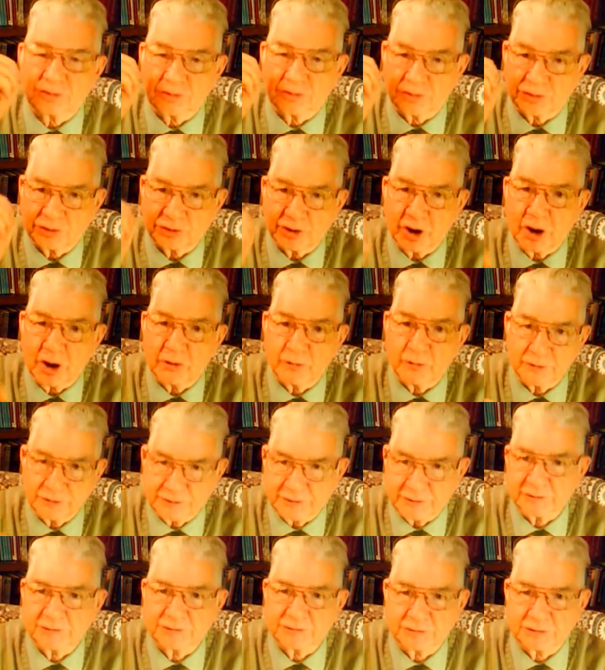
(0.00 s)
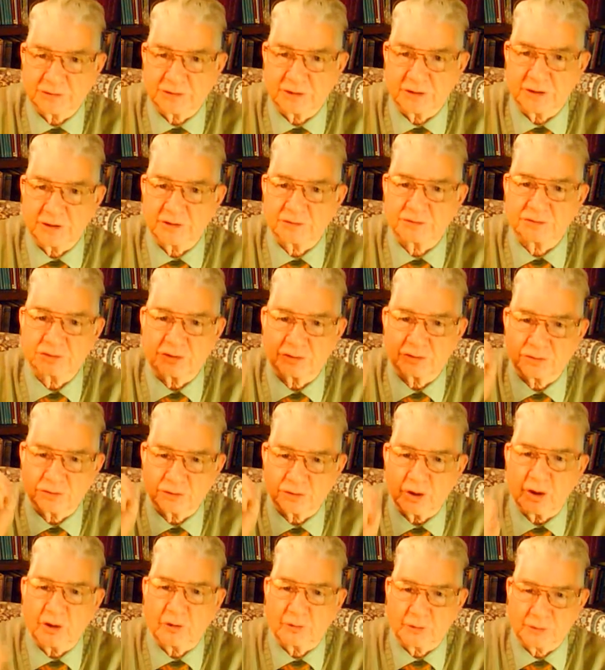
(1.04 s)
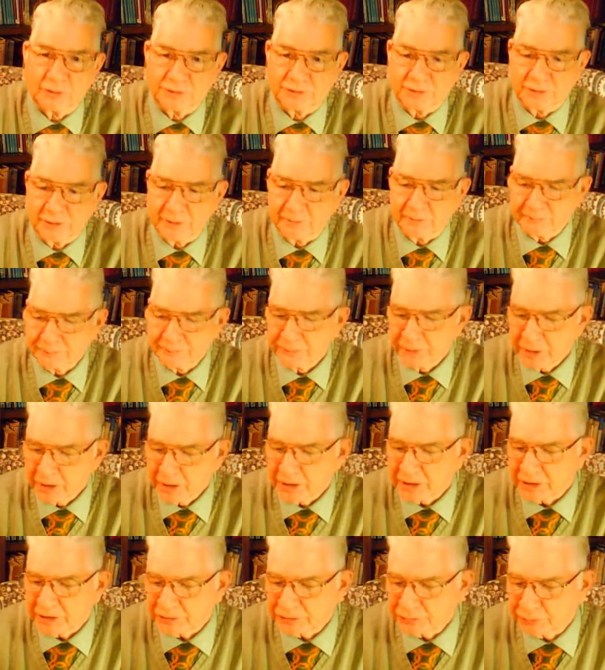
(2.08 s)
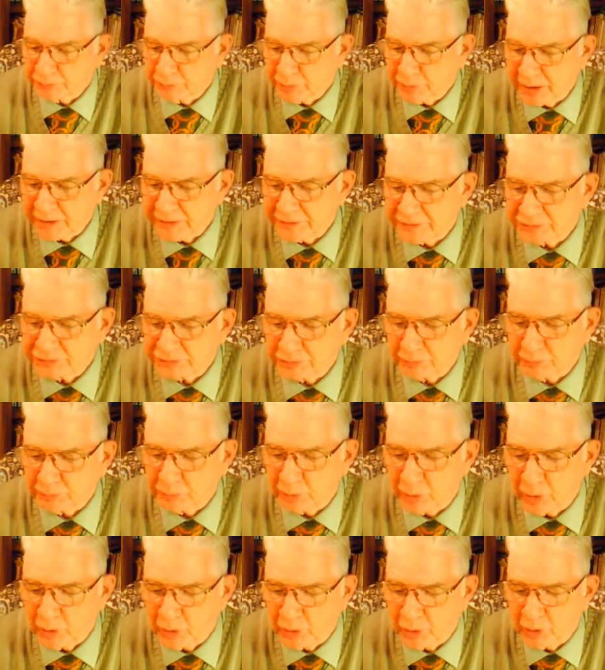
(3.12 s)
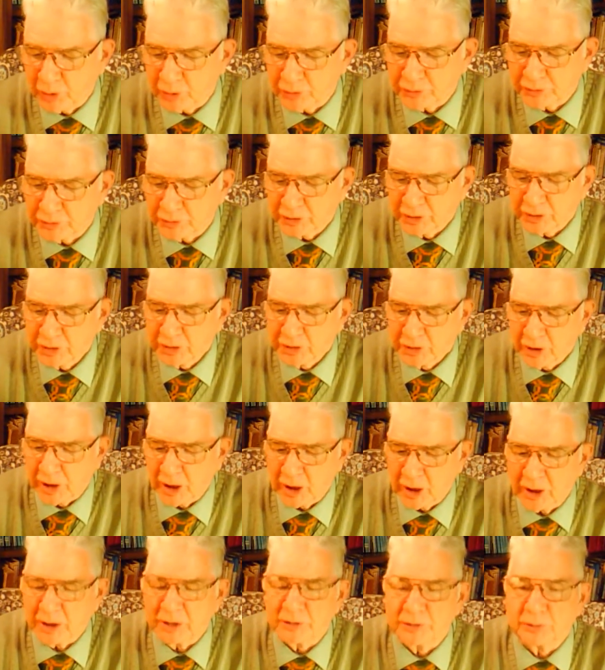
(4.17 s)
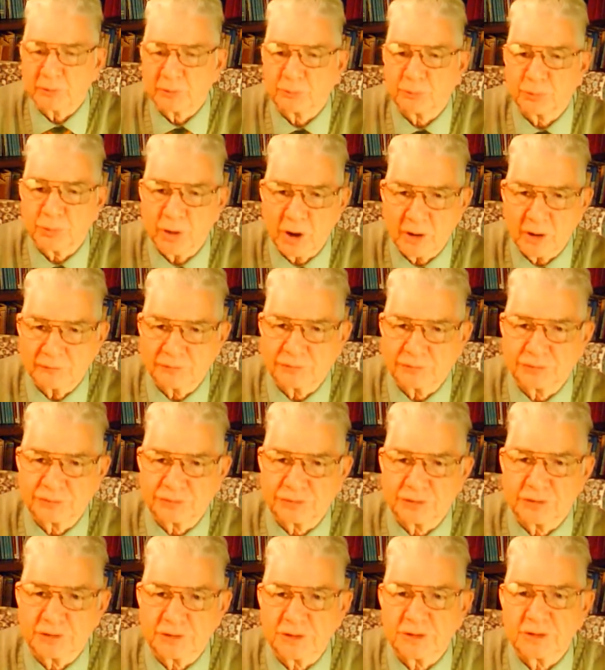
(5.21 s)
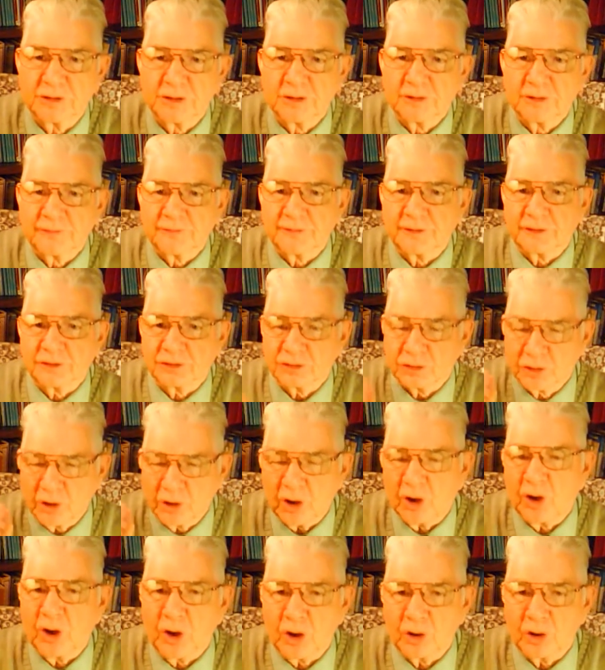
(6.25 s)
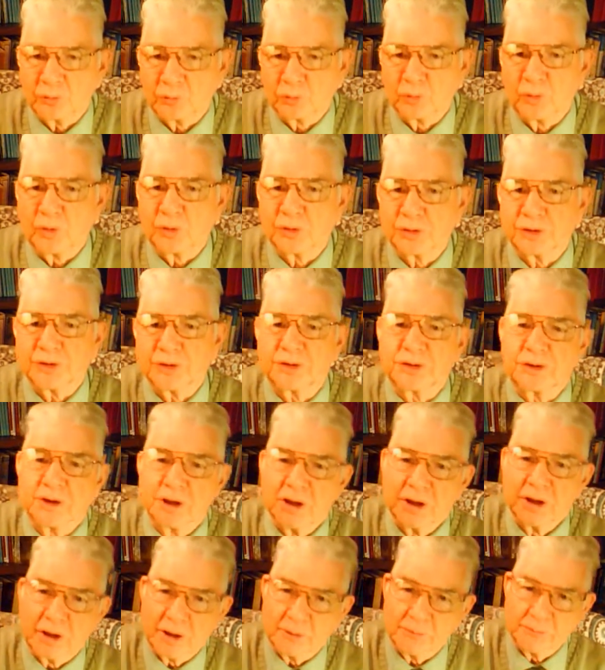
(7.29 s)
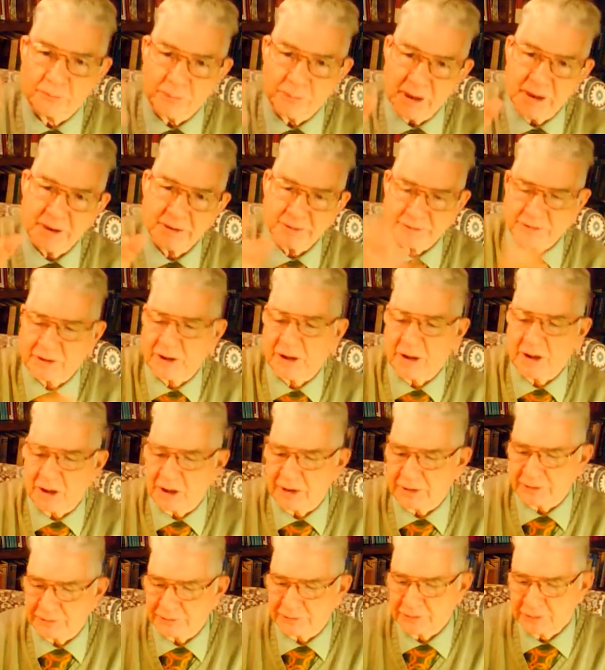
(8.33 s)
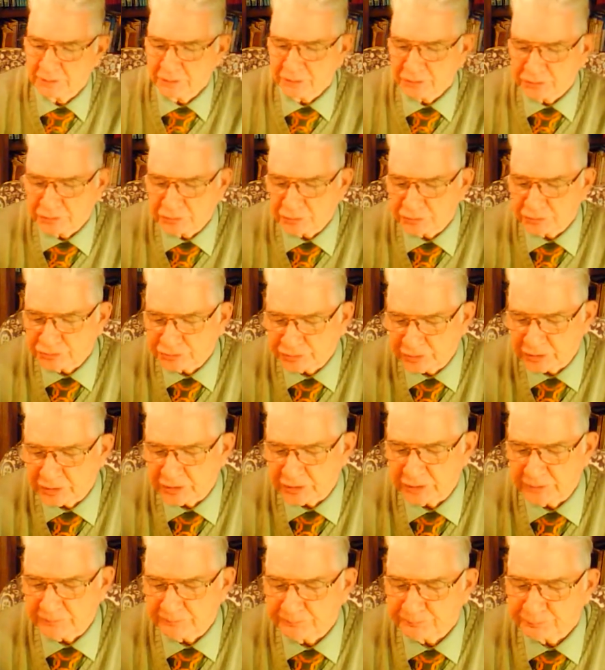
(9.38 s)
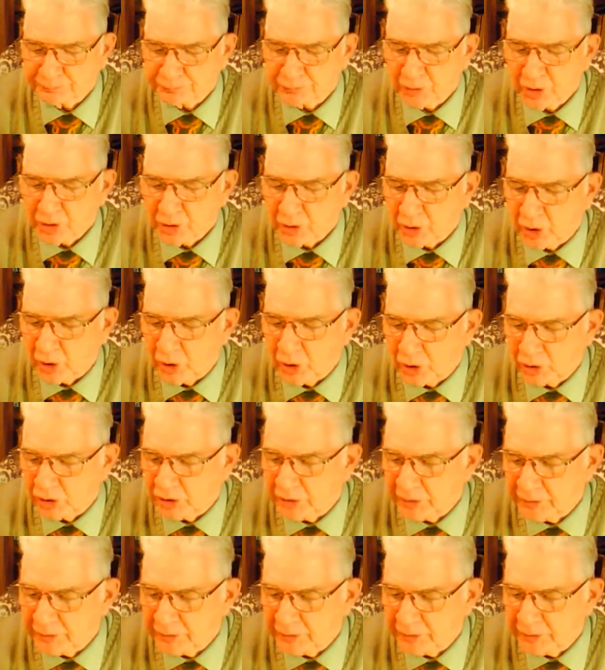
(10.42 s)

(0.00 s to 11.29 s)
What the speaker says: authenticity, its authority is based upon the prophecy that God wanted mankind to see. All